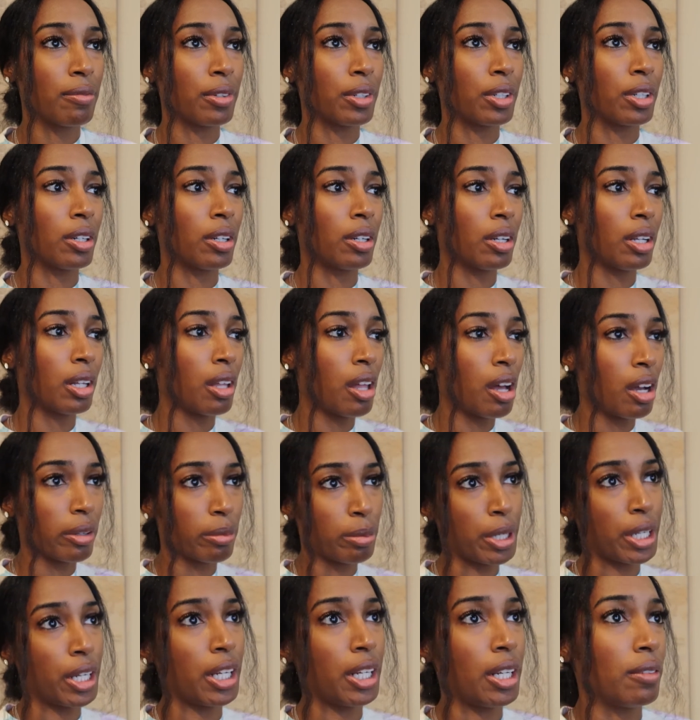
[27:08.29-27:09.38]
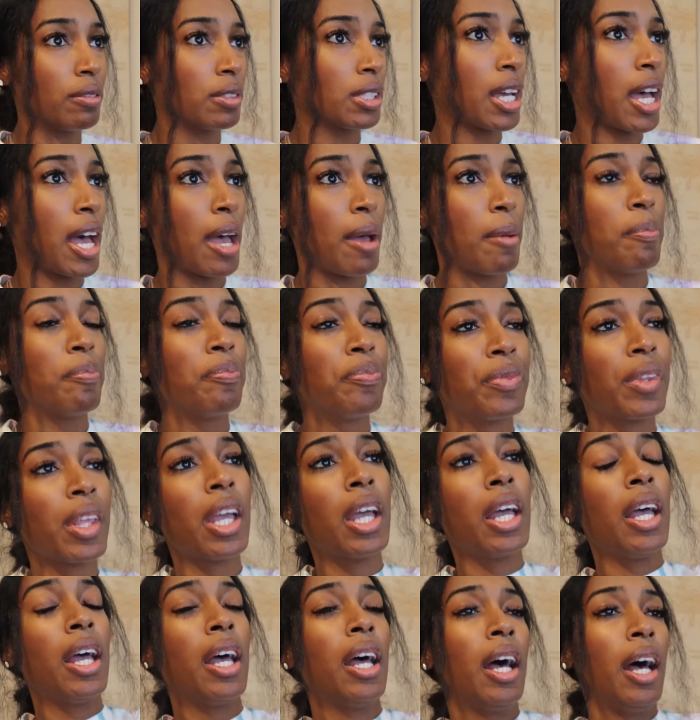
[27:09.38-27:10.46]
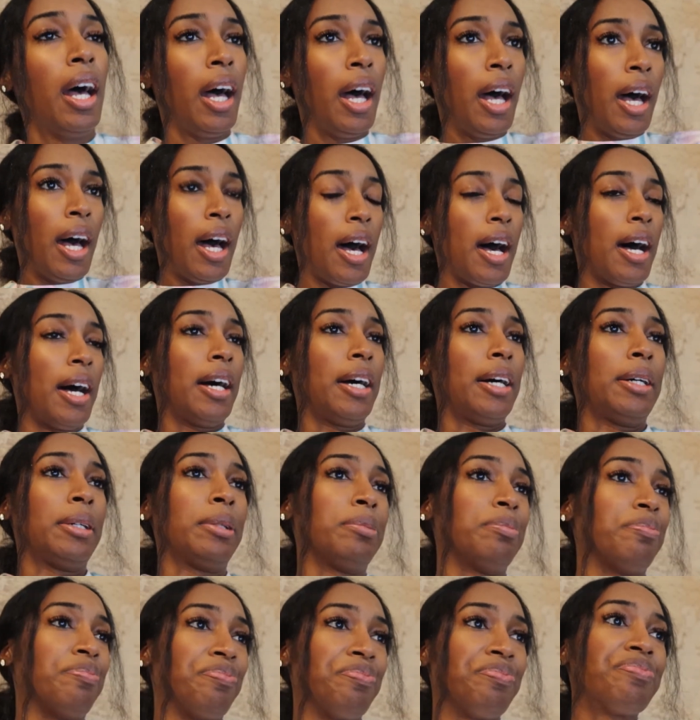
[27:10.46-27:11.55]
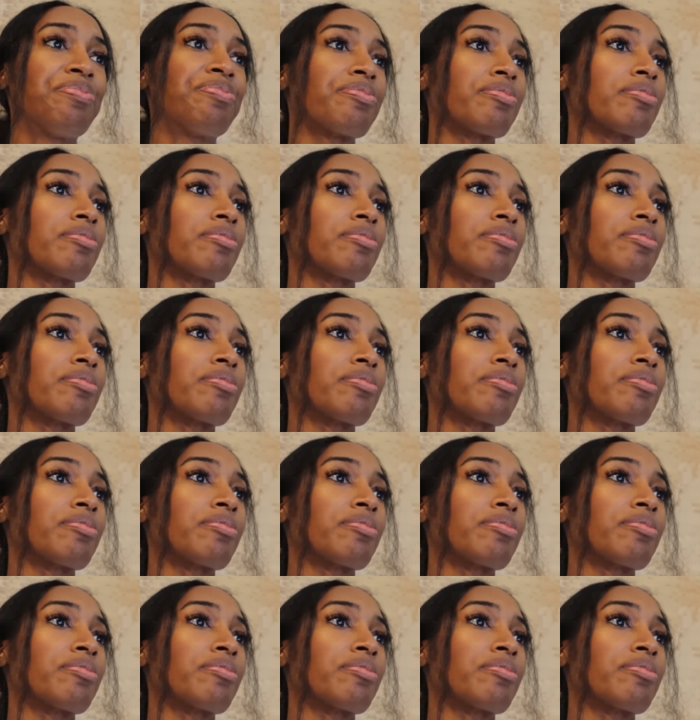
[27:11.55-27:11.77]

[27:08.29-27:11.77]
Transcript: for a long period of time. And